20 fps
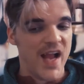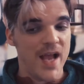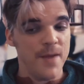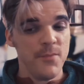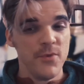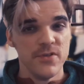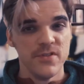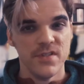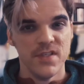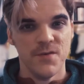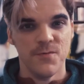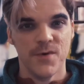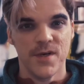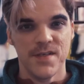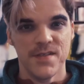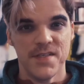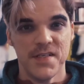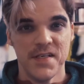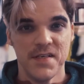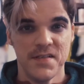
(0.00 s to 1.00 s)
I mostly
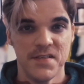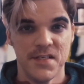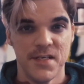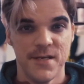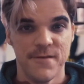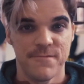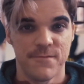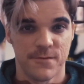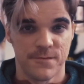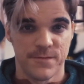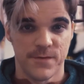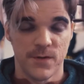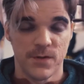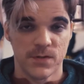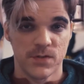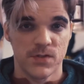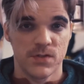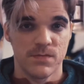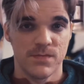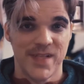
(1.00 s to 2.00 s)
run D&D for
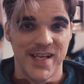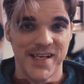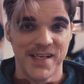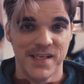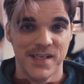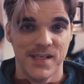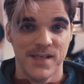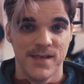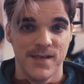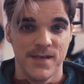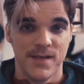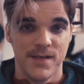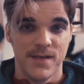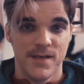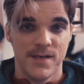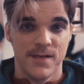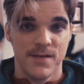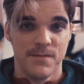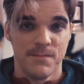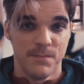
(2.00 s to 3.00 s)
folks like
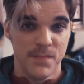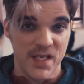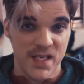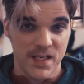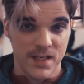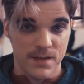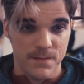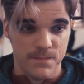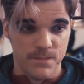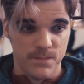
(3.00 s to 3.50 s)
me.